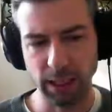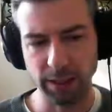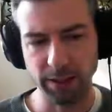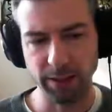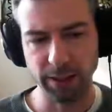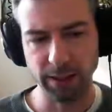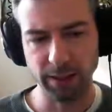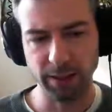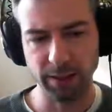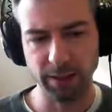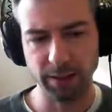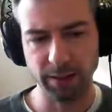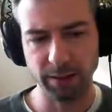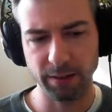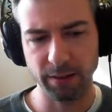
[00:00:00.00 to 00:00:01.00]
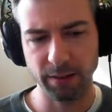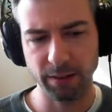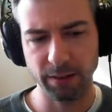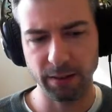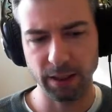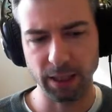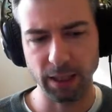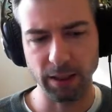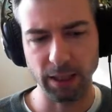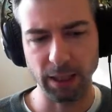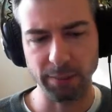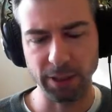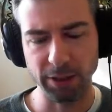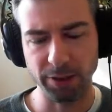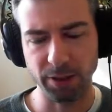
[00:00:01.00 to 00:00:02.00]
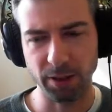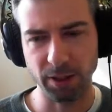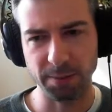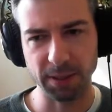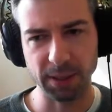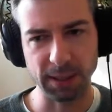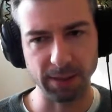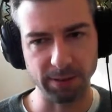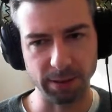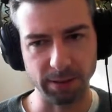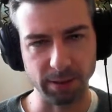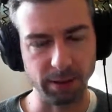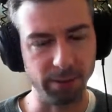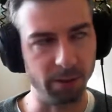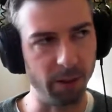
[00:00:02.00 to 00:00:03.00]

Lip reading: think I'm not sure specifically.